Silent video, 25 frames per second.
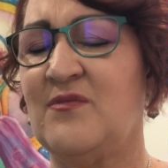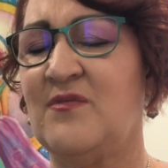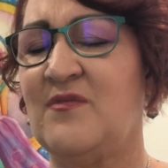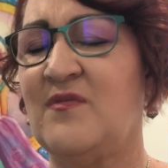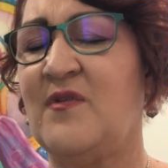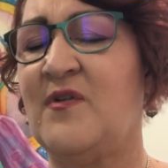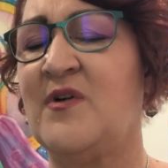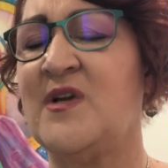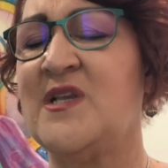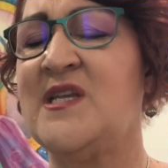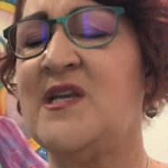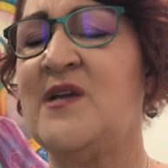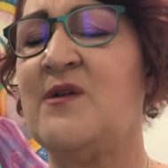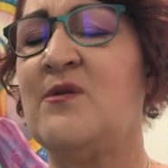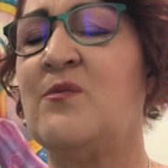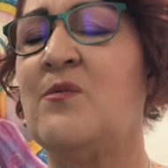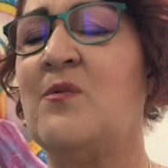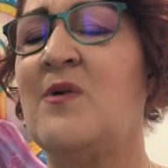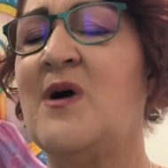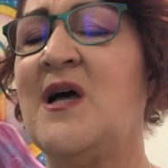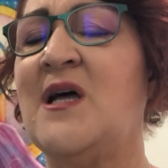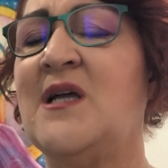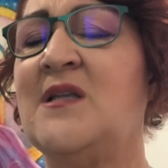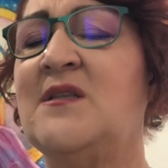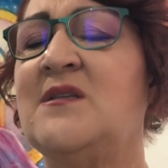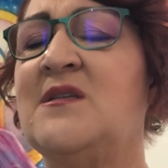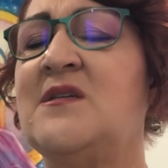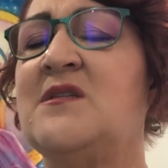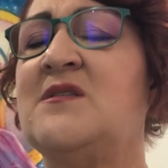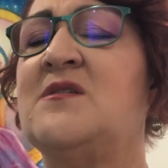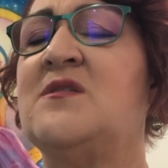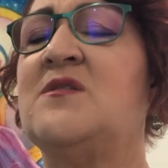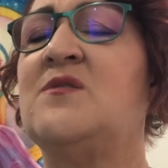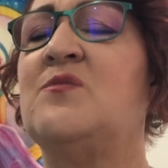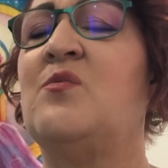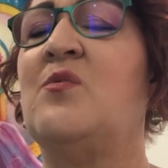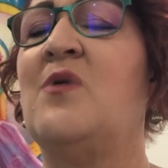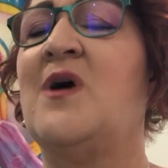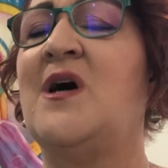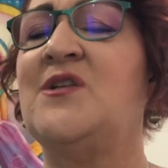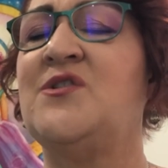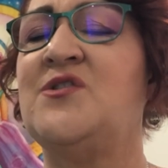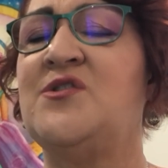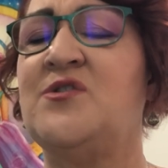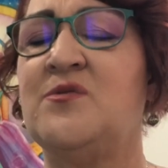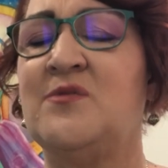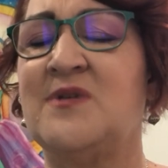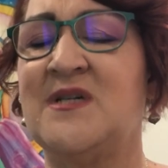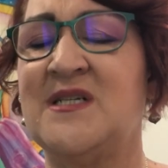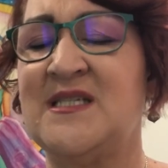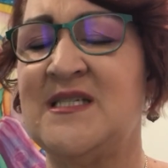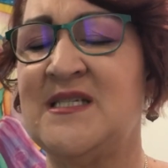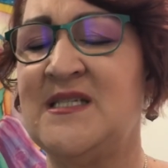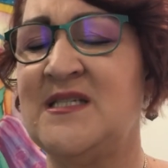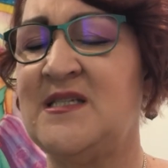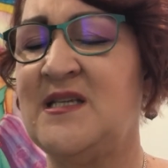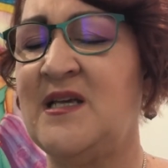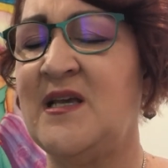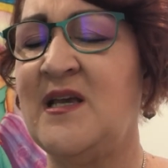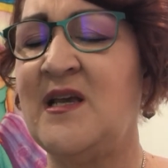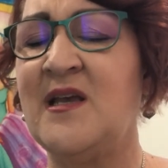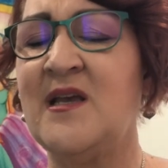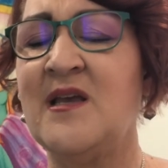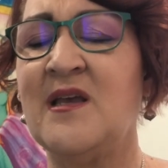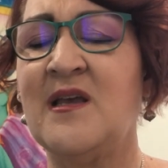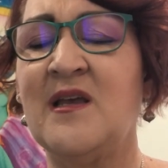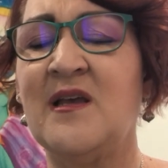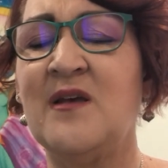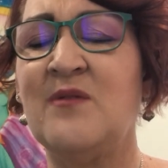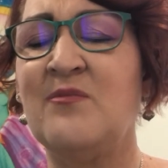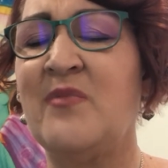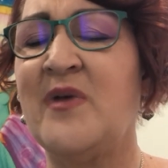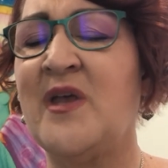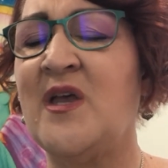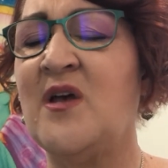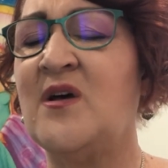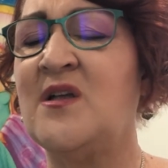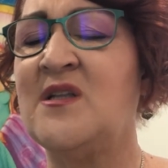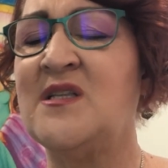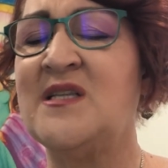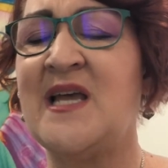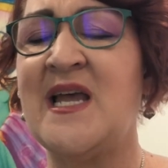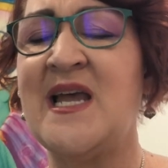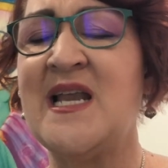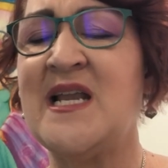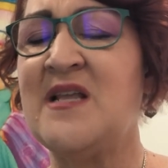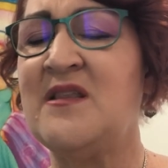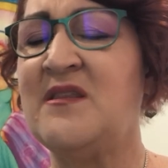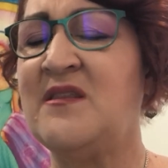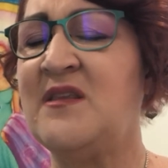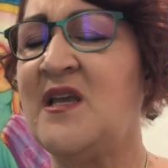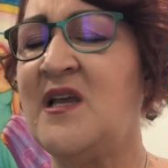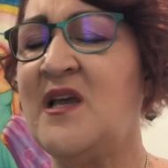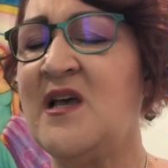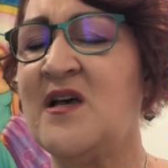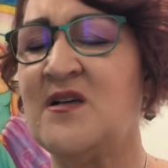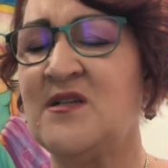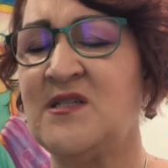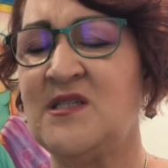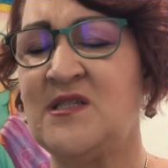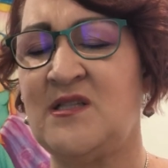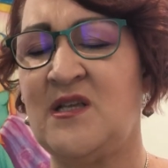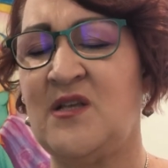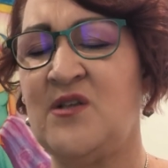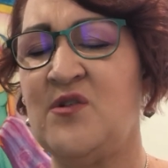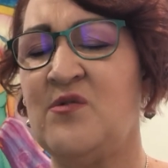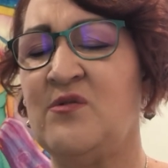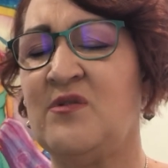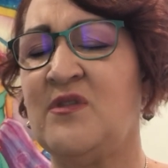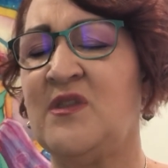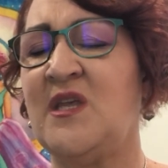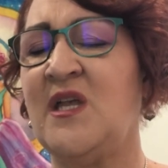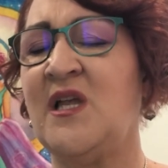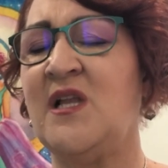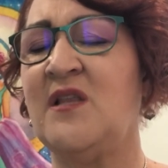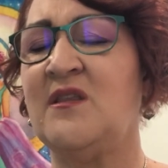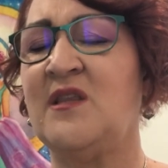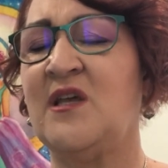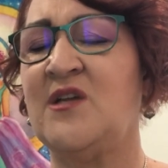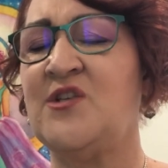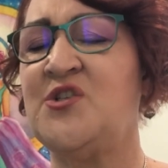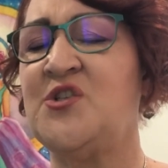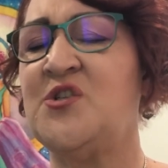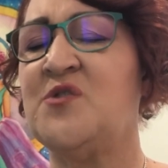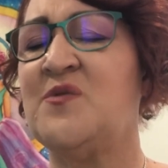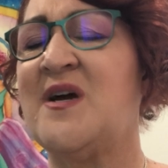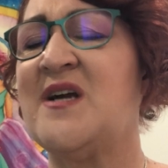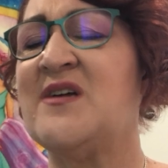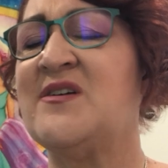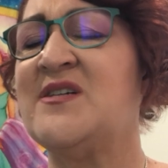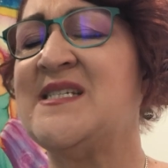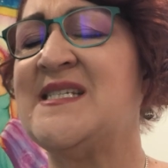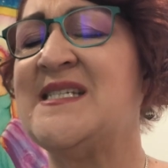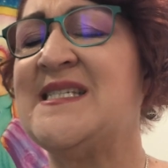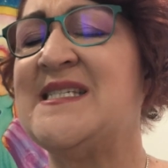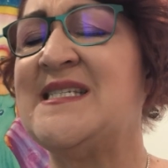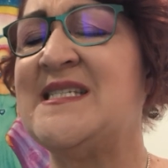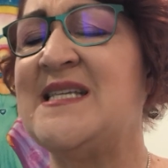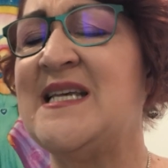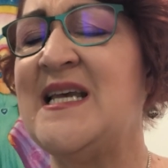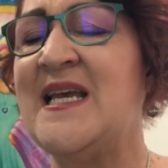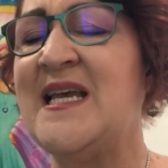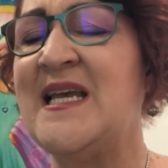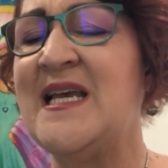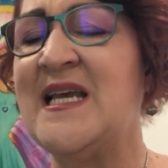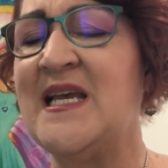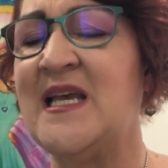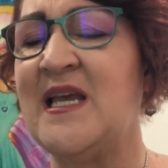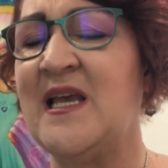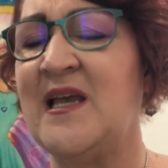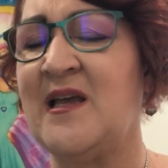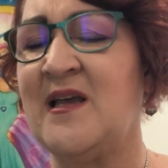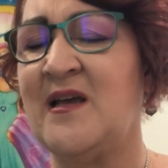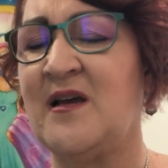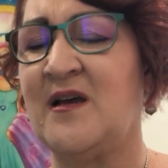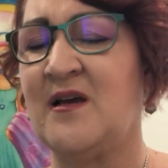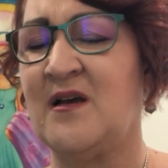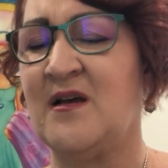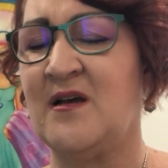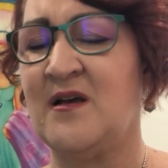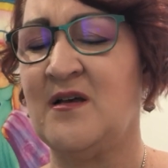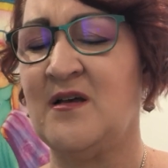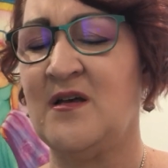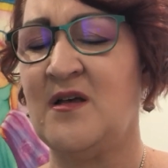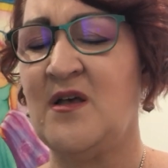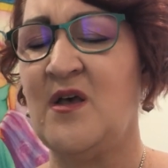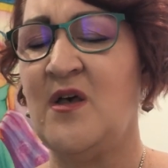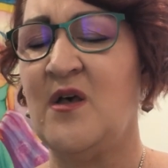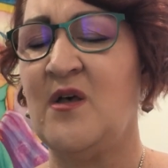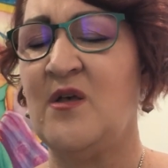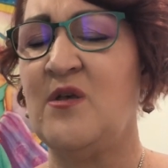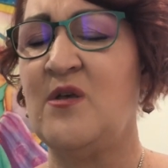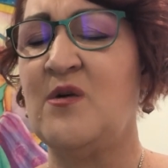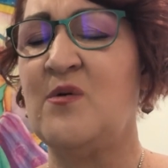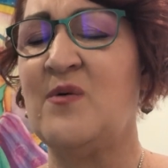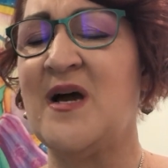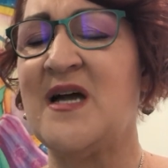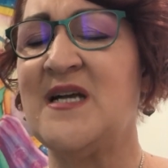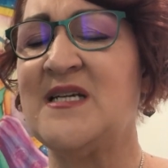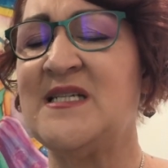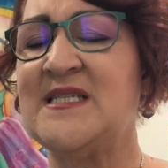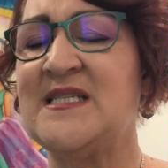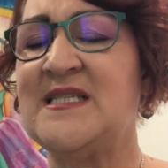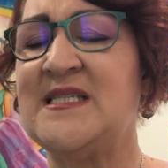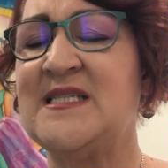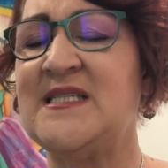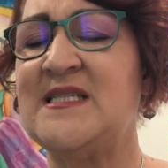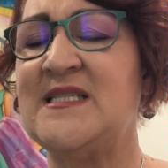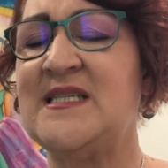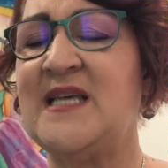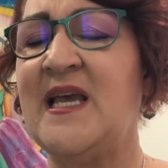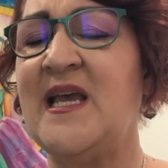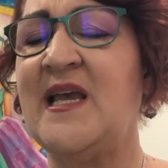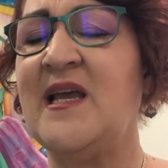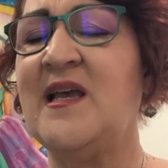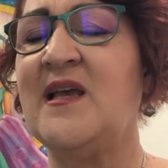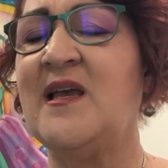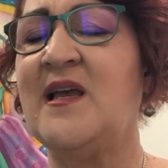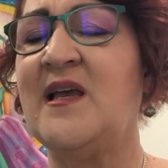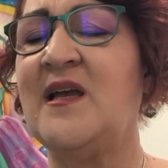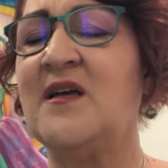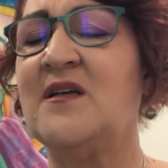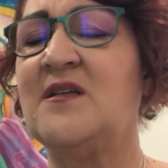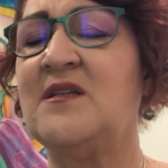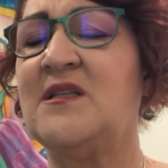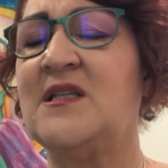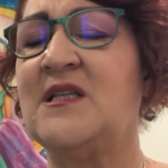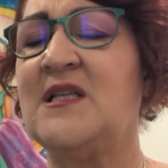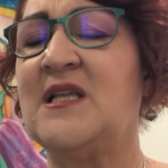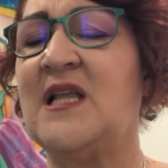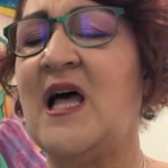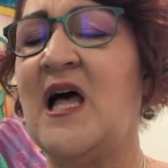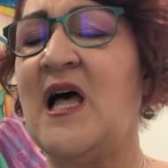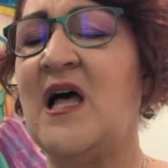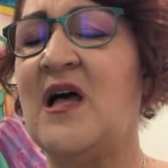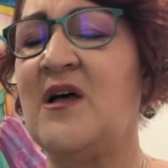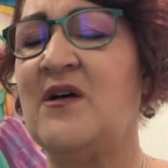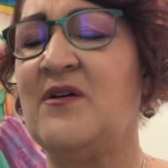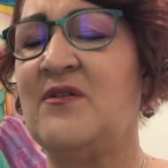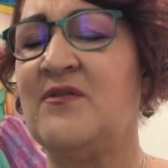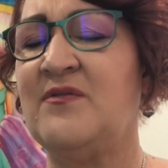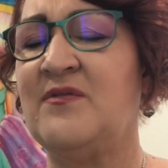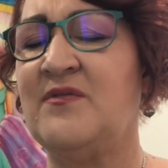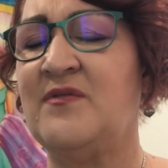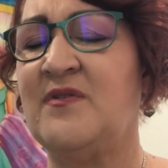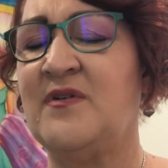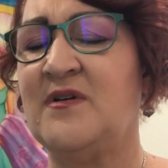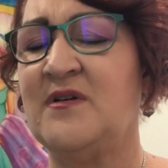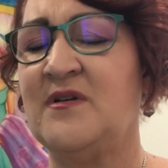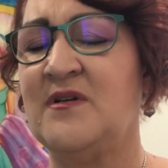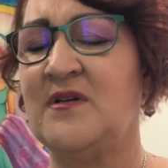For dear one, this is what you are seeking beyond anything else than you think that you are seeking. You are seeking love,